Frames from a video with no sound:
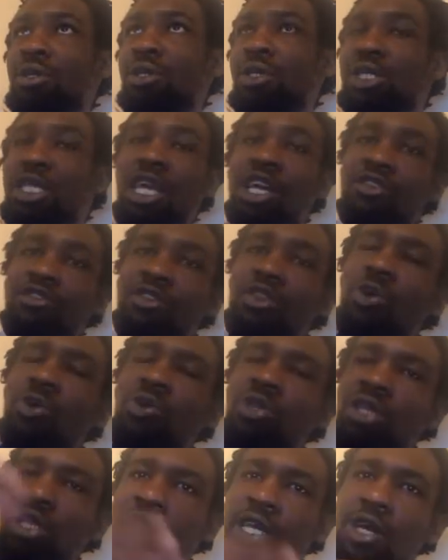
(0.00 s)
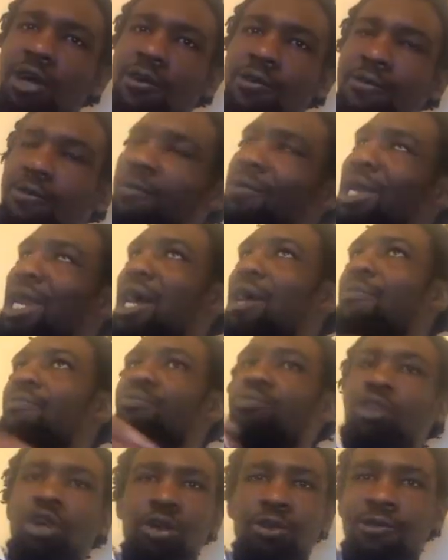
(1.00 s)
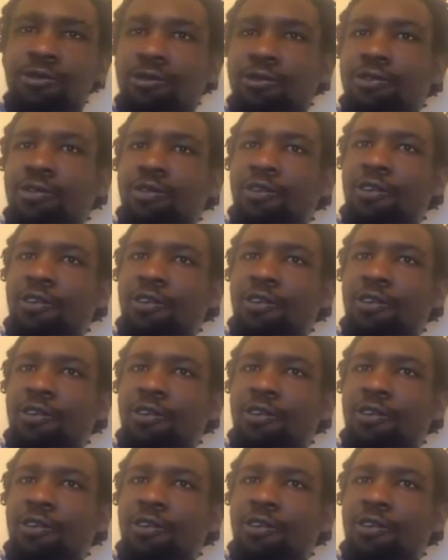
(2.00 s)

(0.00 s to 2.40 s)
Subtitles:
There's no death without birth.